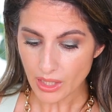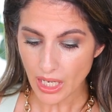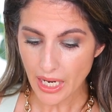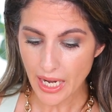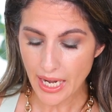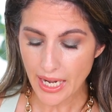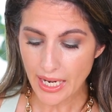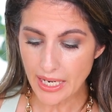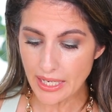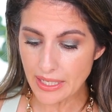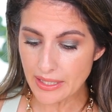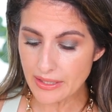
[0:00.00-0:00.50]

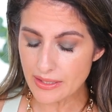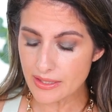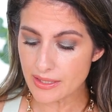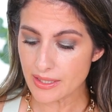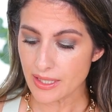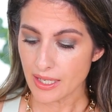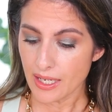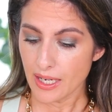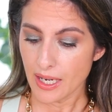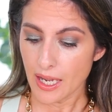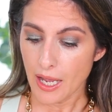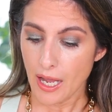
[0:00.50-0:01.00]
And
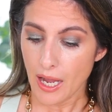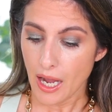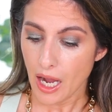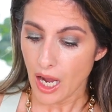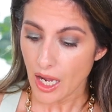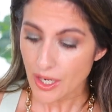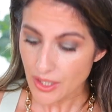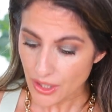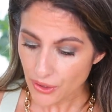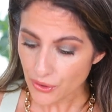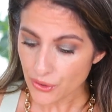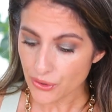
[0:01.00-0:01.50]

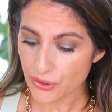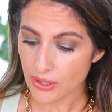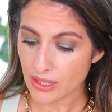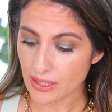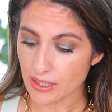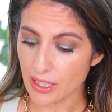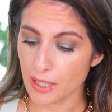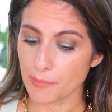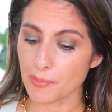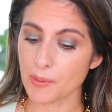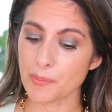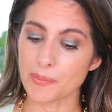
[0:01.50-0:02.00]
another thing
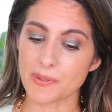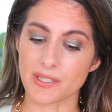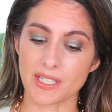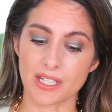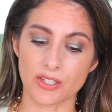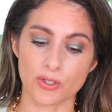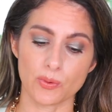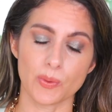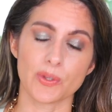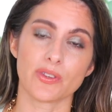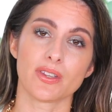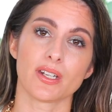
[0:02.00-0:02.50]
that I'm
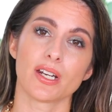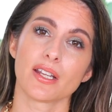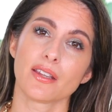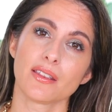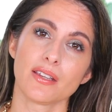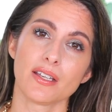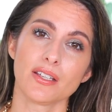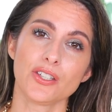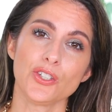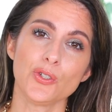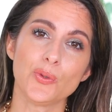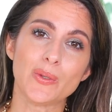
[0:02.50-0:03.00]
obsessed with and I
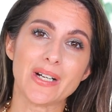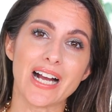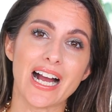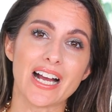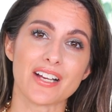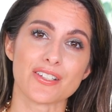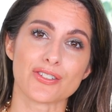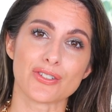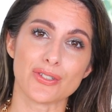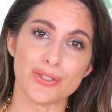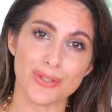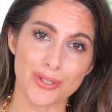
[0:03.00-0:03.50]
think you
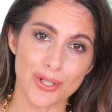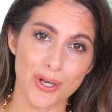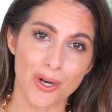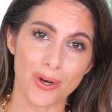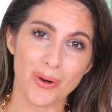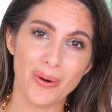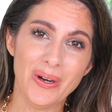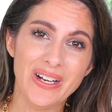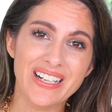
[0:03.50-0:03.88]
guys know